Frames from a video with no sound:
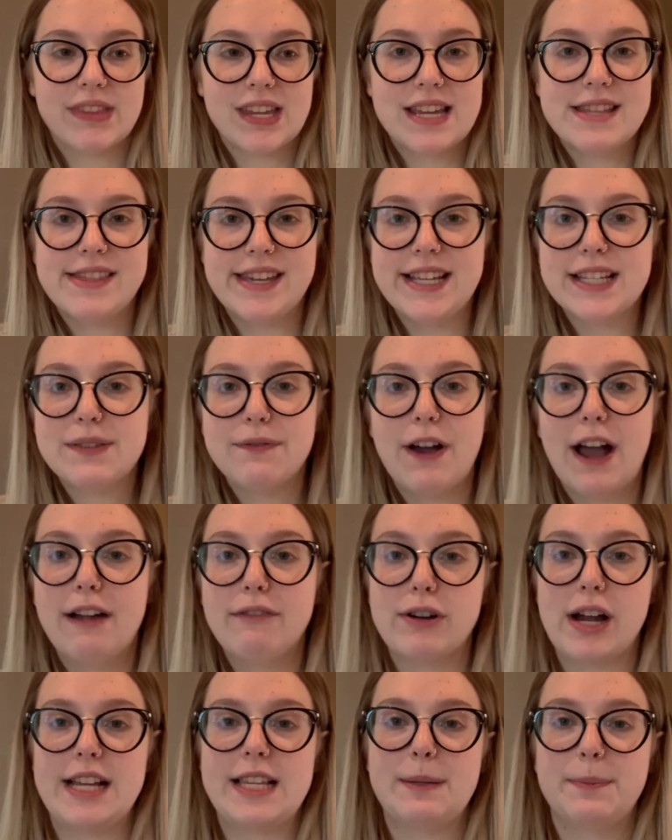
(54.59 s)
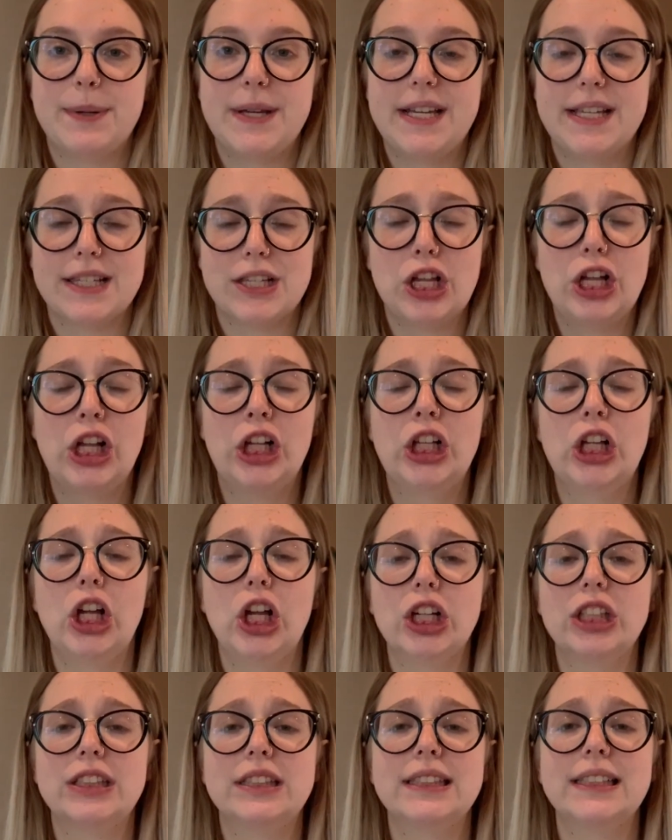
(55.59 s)
These five recipes
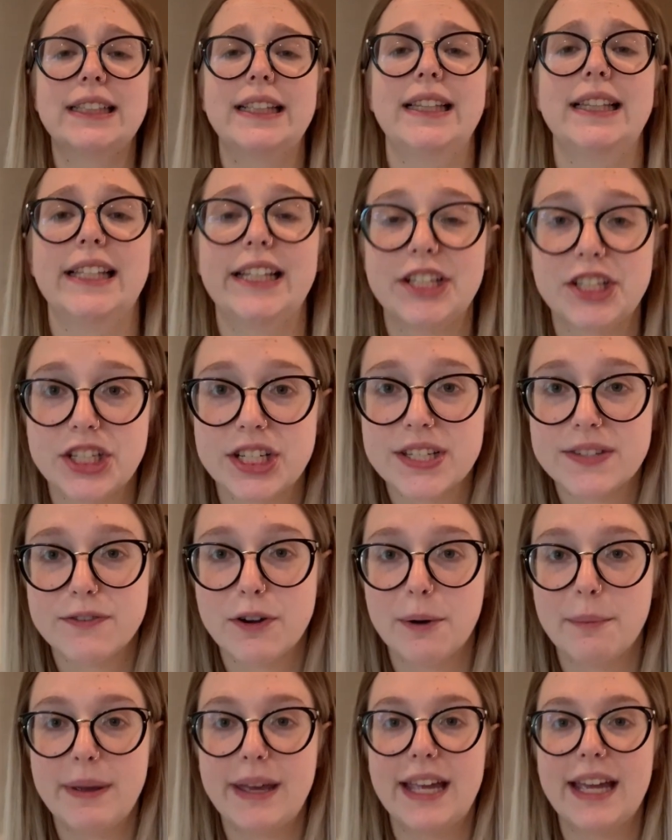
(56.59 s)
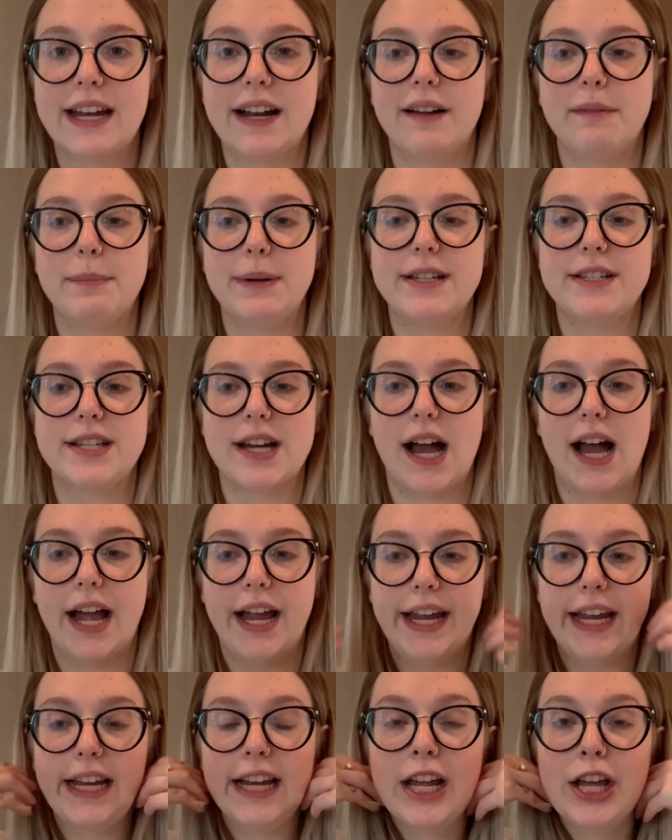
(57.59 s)
look delicious for me, and I've been
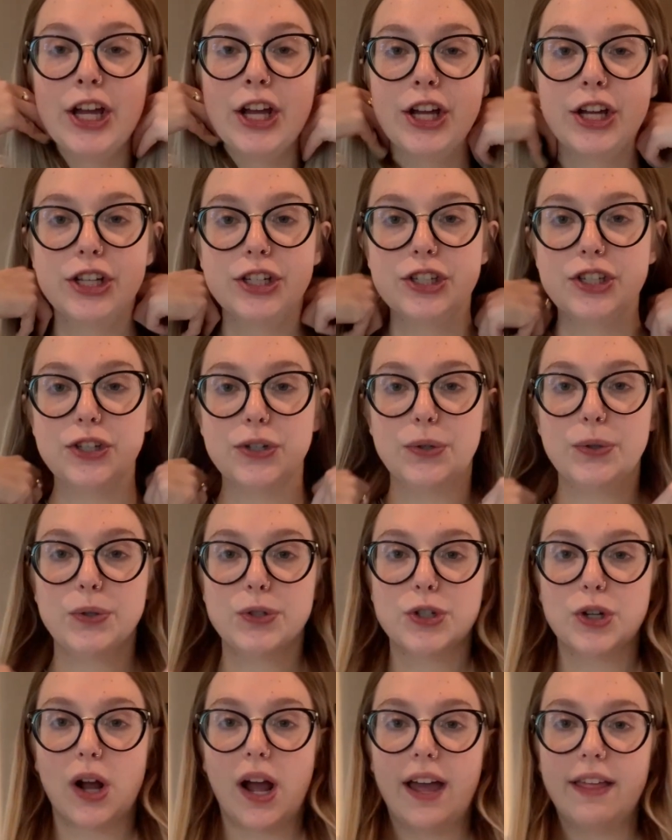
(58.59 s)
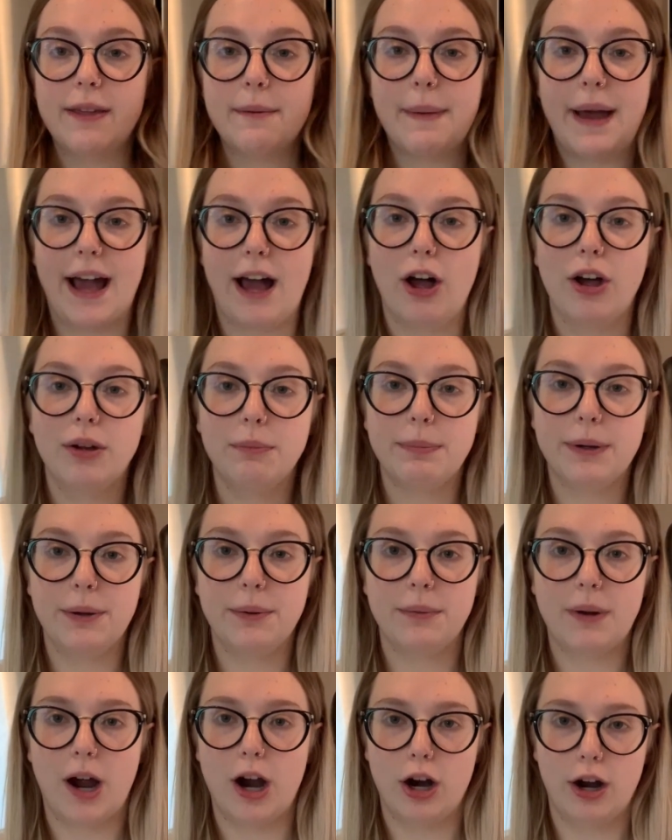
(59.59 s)
dying to try them out,
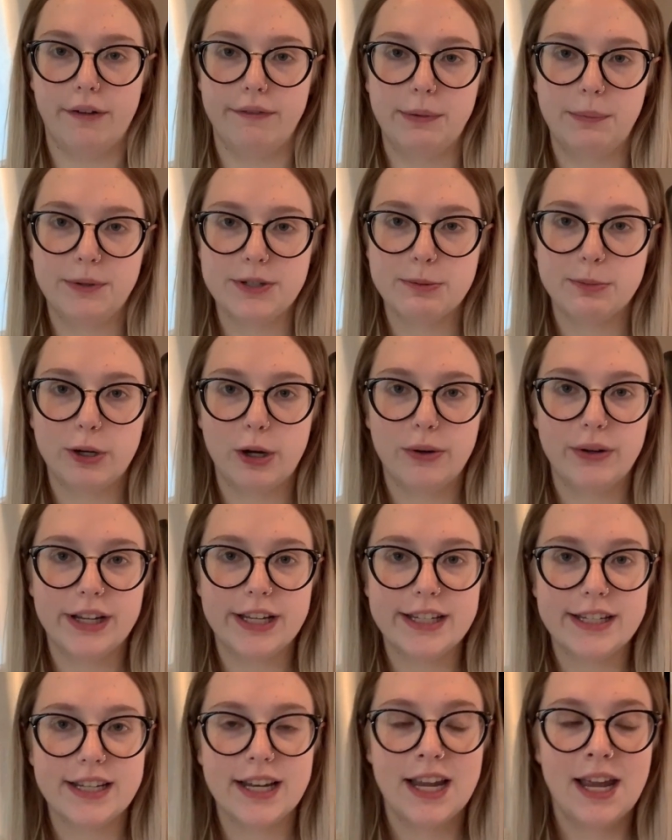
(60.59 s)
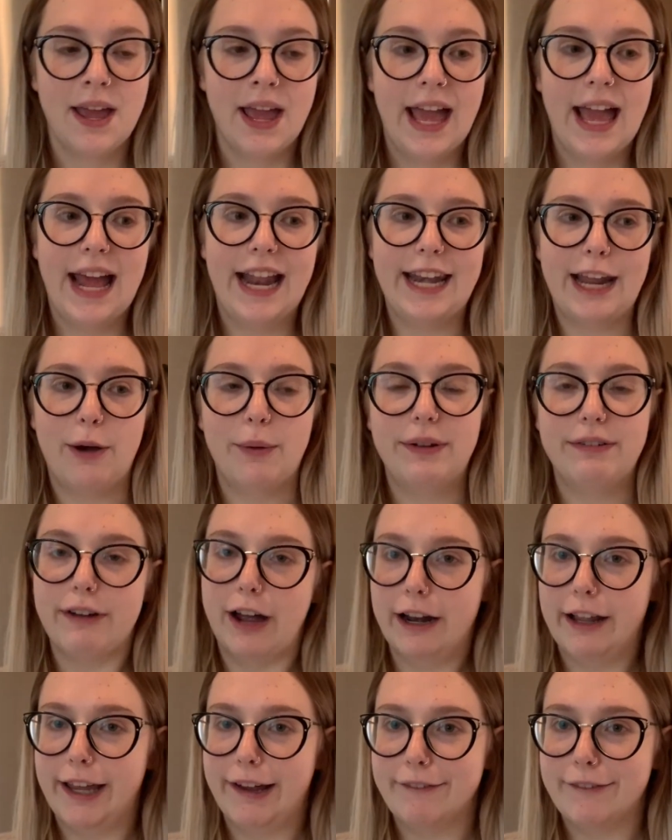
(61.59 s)
but our oven was broken. Now we
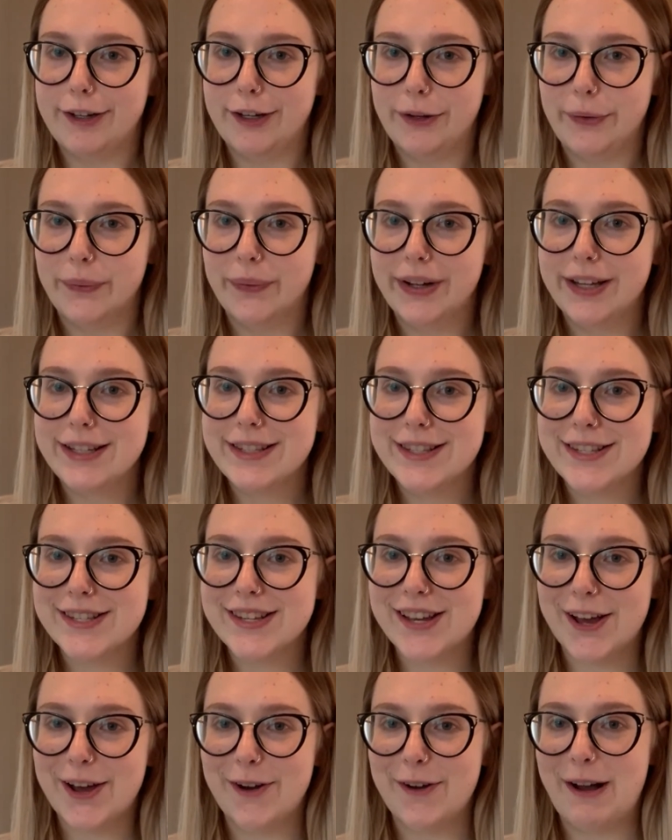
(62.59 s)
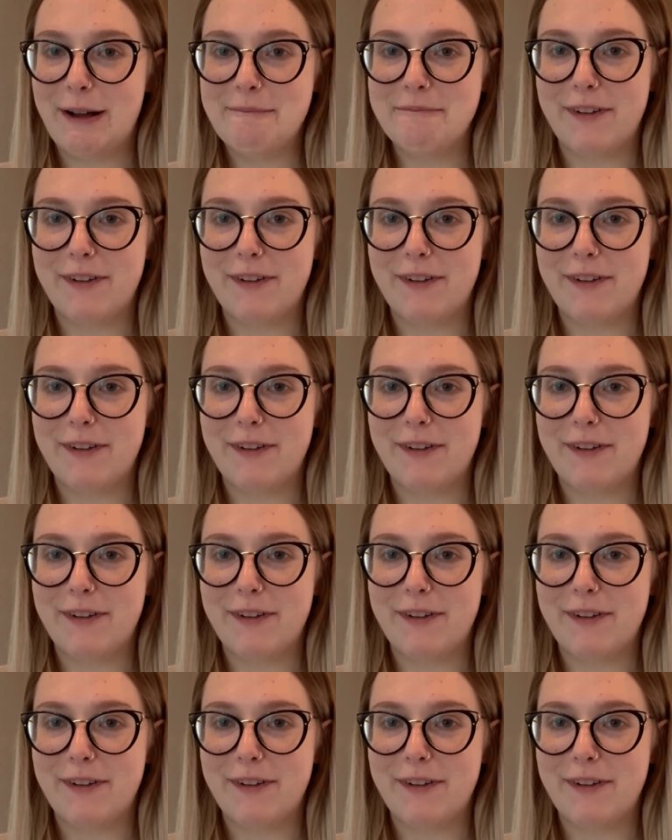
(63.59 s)
finally have a new one, so I'm